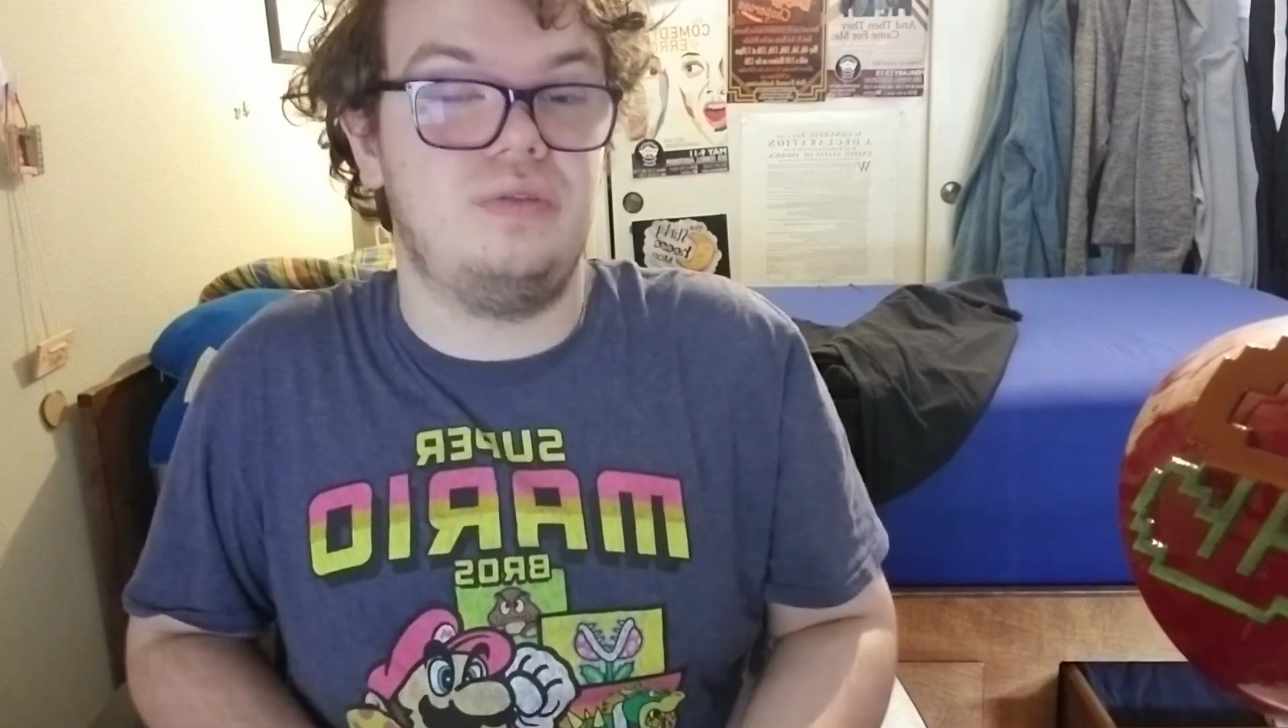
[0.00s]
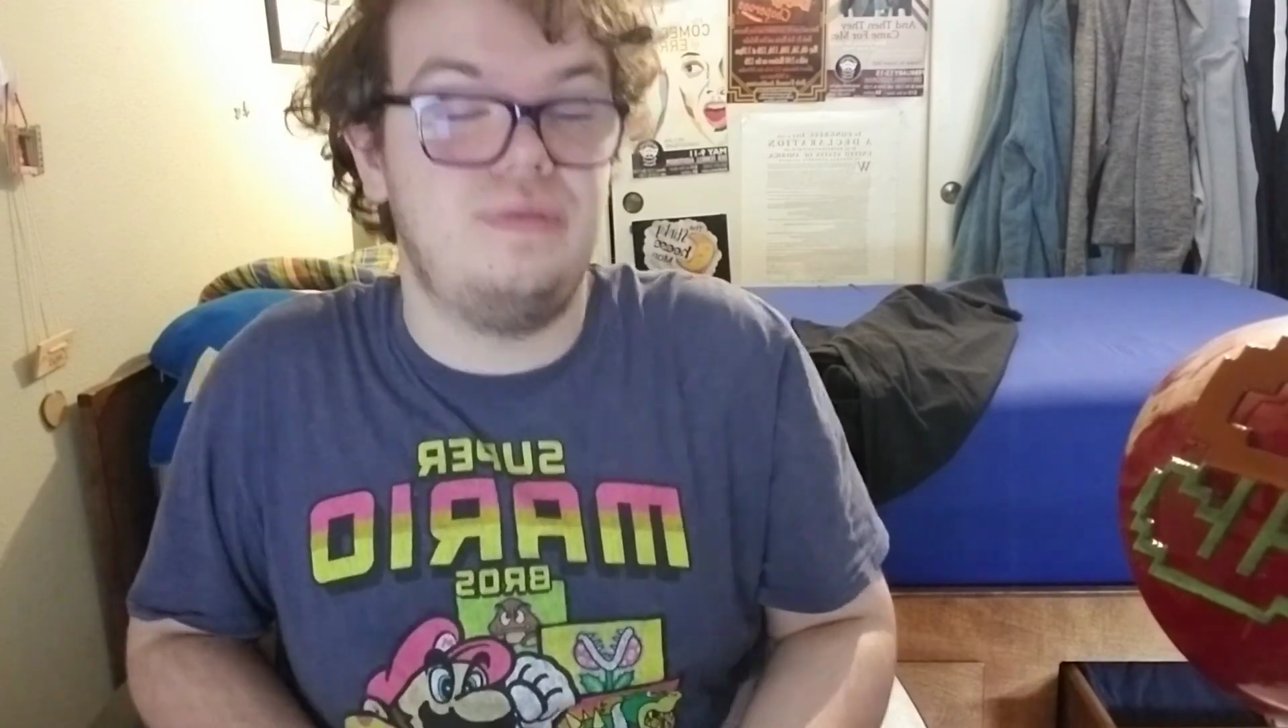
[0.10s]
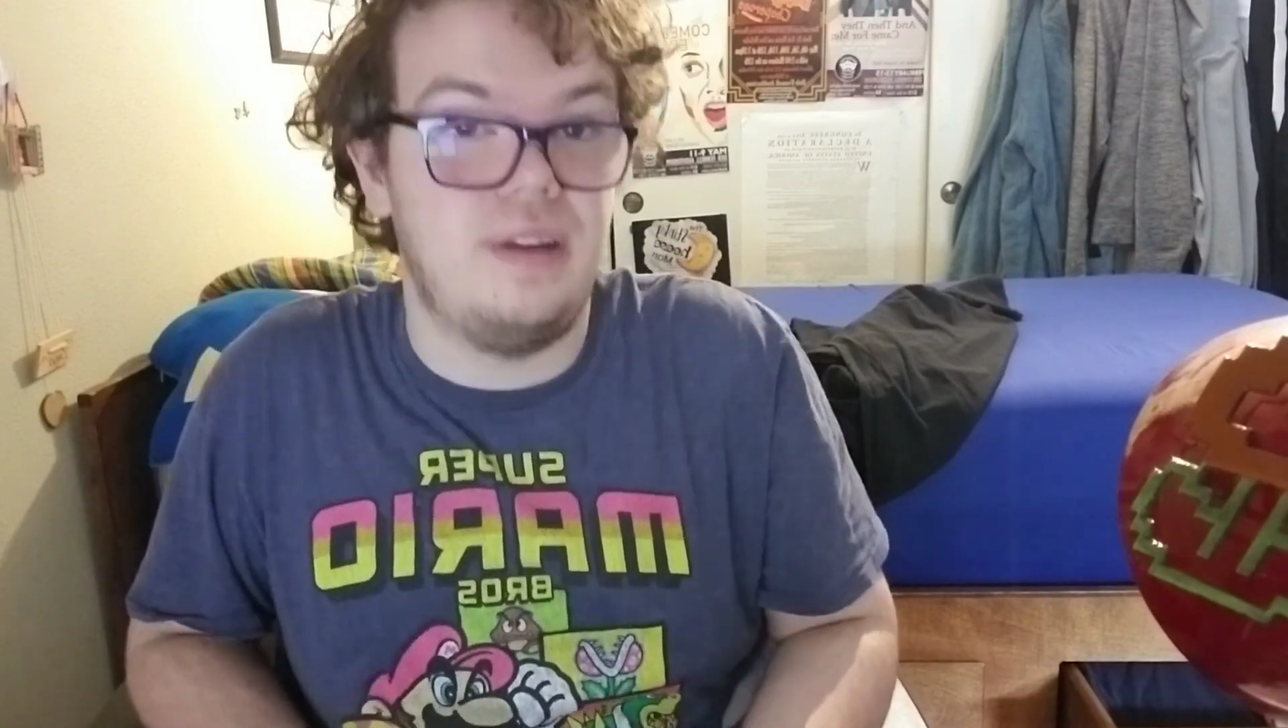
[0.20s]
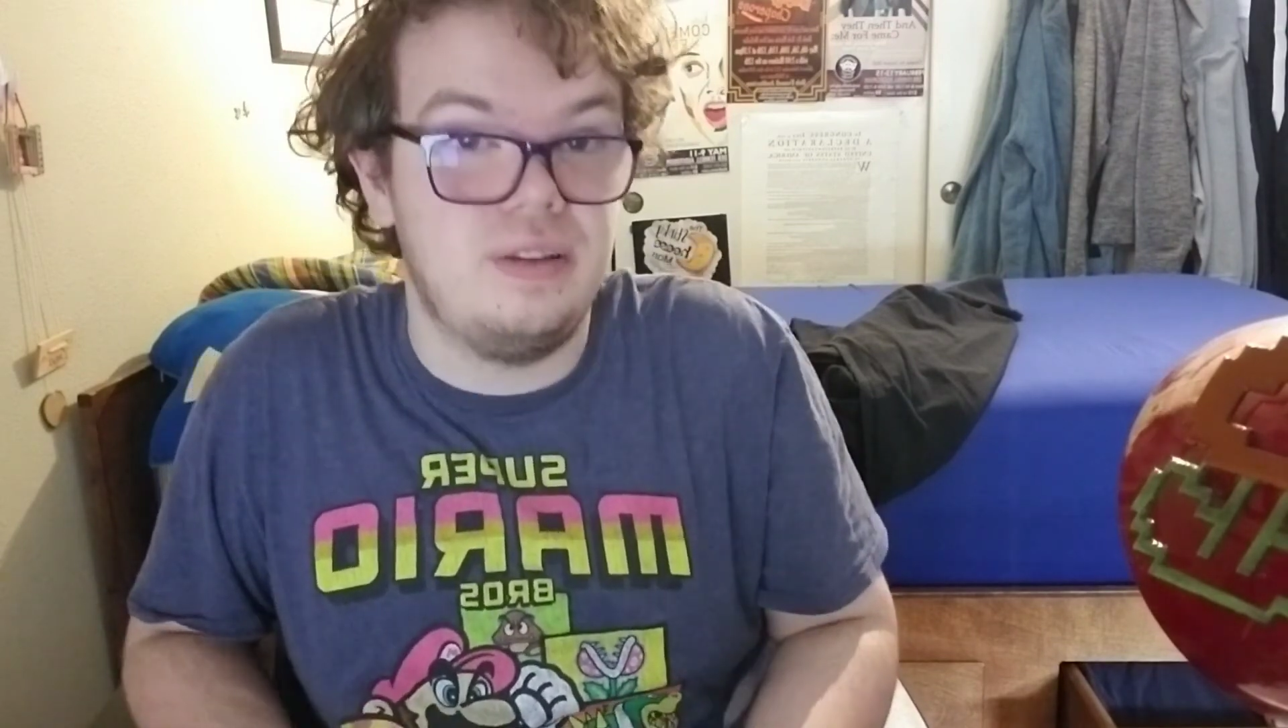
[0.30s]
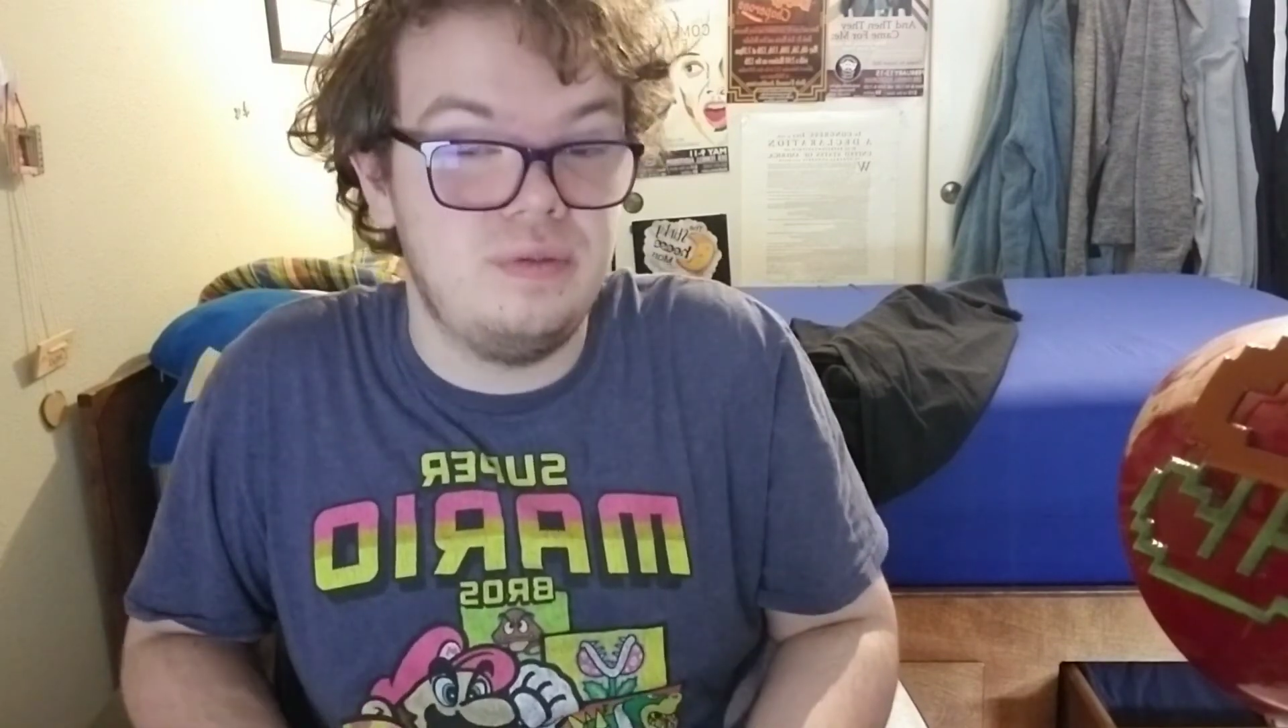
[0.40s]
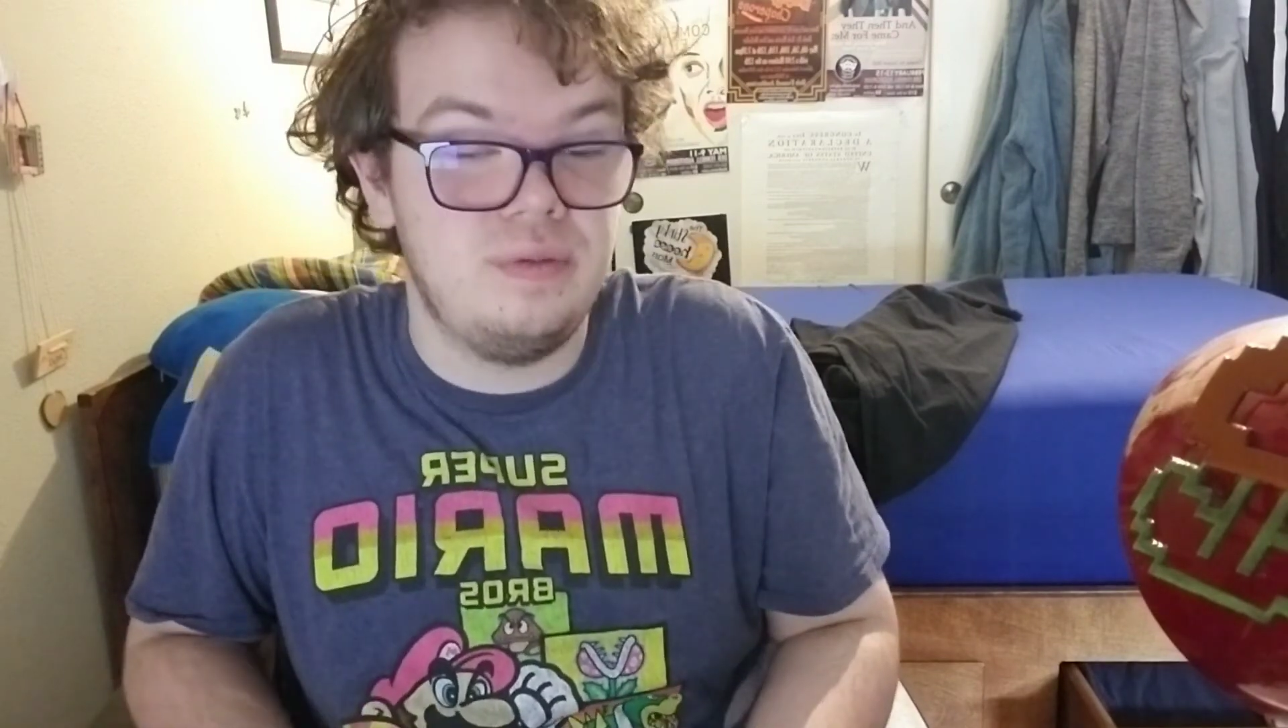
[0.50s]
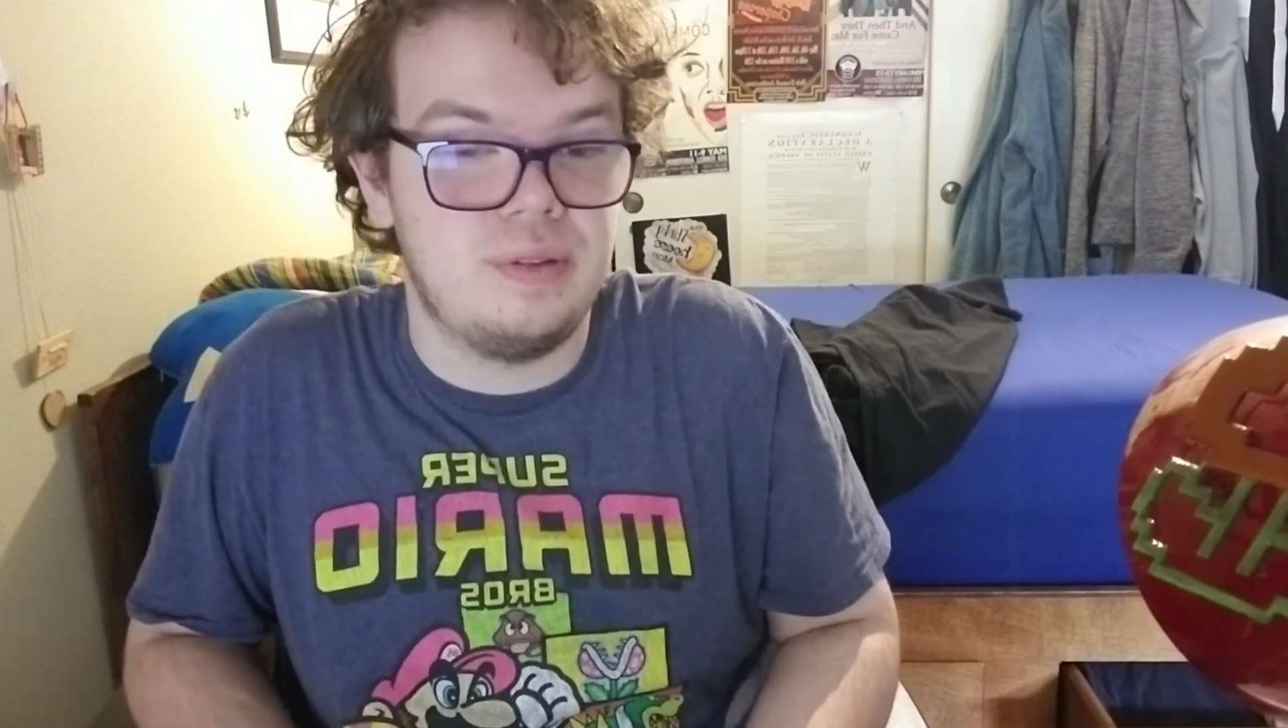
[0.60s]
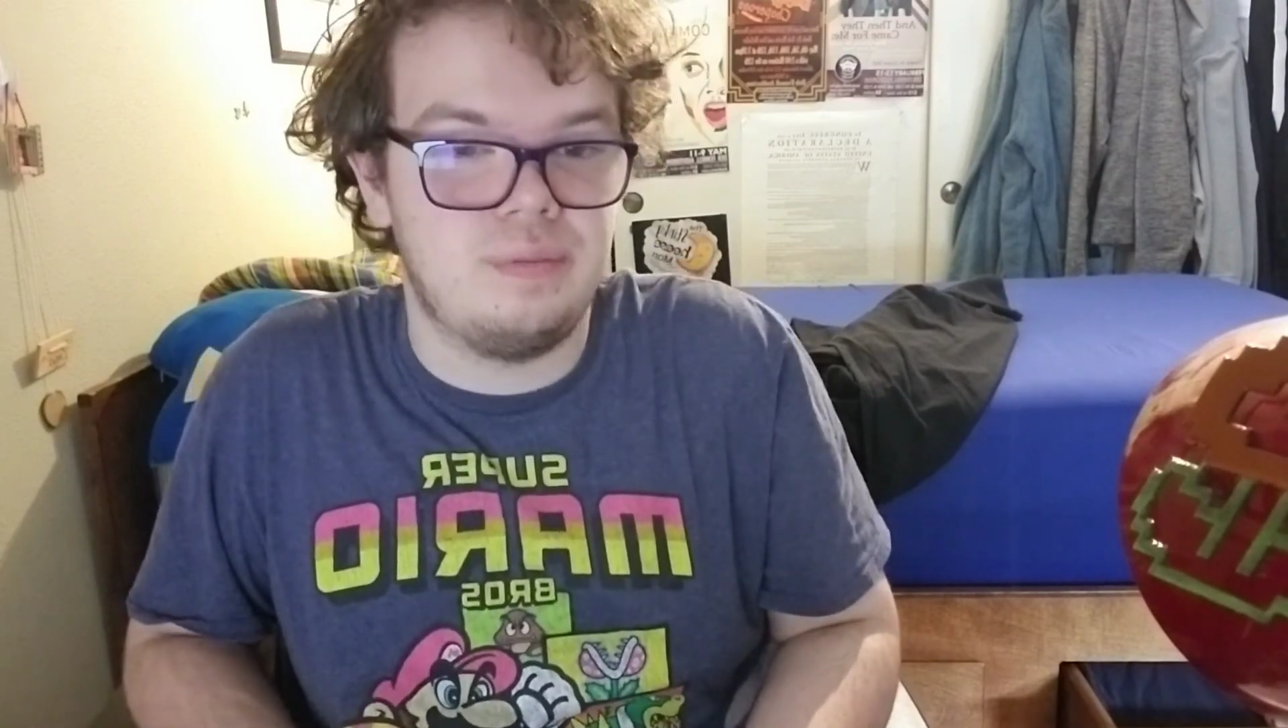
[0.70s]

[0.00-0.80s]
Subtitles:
fun